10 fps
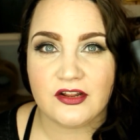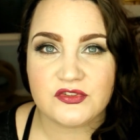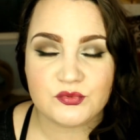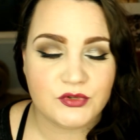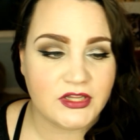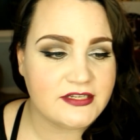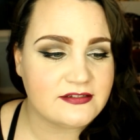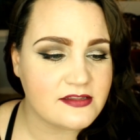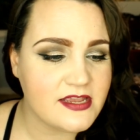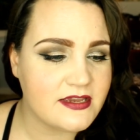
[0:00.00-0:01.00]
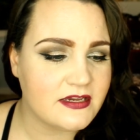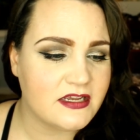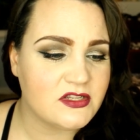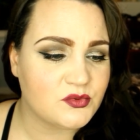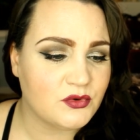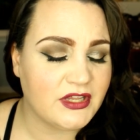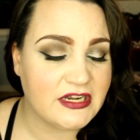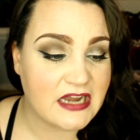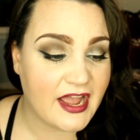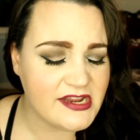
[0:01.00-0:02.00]
It's really sleek. It's really
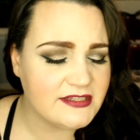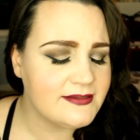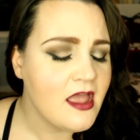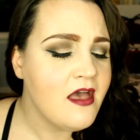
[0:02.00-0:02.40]
nice.